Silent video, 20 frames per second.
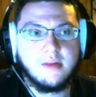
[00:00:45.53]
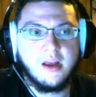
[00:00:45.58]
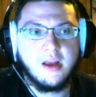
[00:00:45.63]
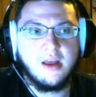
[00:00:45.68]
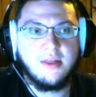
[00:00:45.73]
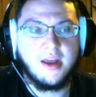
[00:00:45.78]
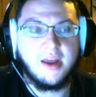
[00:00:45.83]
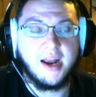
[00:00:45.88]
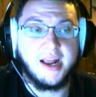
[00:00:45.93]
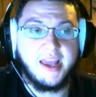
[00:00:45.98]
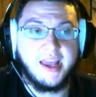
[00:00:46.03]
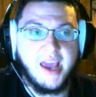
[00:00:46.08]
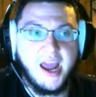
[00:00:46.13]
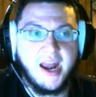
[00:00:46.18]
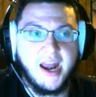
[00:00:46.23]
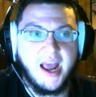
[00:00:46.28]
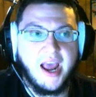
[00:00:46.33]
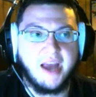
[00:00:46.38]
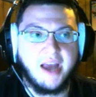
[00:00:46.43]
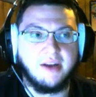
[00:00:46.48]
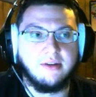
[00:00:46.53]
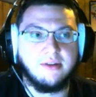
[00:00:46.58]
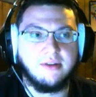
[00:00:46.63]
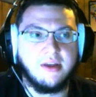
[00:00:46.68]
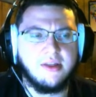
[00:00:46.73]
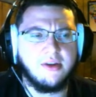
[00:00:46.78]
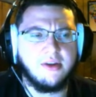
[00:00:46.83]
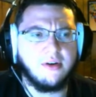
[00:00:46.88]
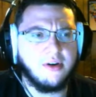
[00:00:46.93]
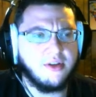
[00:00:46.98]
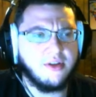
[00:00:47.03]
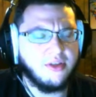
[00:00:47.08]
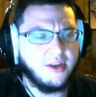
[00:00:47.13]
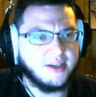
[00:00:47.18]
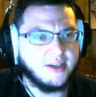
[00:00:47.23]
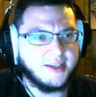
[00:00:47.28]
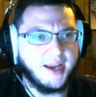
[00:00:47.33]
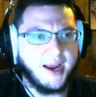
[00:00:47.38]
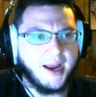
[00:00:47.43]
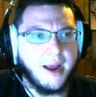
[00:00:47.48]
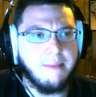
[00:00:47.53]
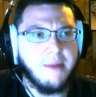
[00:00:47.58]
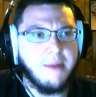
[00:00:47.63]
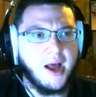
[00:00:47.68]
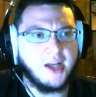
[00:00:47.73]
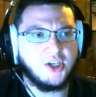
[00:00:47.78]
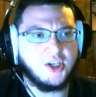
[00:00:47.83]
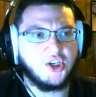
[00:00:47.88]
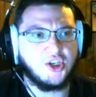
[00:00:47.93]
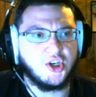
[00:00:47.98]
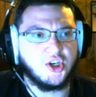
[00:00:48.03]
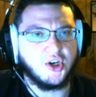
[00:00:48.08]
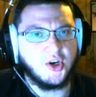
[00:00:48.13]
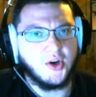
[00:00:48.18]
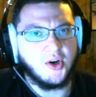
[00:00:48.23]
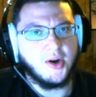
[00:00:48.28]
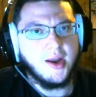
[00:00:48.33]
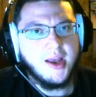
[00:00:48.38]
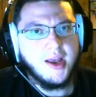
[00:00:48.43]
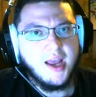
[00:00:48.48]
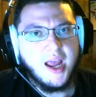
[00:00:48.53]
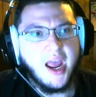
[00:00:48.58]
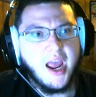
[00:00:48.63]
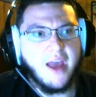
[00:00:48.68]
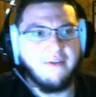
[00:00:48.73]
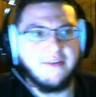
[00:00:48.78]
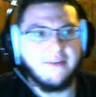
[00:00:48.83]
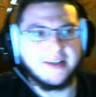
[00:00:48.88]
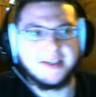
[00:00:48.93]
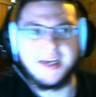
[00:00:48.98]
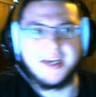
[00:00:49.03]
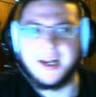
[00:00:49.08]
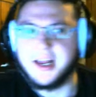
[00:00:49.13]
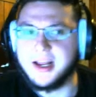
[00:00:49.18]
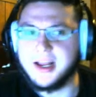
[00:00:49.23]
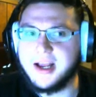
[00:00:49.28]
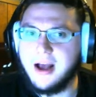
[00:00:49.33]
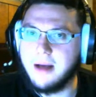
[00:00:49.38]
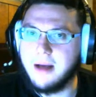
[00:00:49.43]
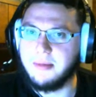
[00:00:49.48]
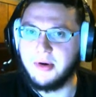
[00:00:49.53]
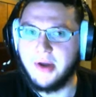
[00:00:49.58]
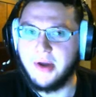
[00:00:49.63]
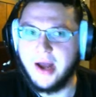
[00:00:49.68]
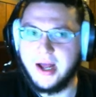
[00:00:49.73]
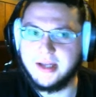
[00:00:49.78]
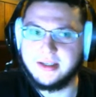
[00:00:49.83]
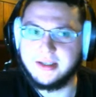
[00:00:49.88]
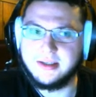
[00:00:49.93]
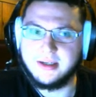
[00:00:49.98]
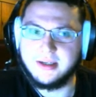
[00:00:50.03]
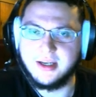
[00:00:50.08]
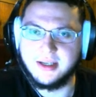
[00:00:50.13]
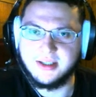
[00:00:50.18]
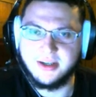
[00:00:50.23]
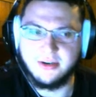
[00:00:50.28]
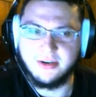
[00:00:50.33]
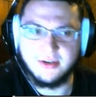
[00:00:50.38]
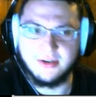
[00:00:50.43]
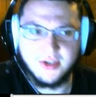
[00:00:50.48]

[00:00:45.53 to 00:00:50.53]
I can't handle, and then there are things like I'm not sure if it's gonna come or not, because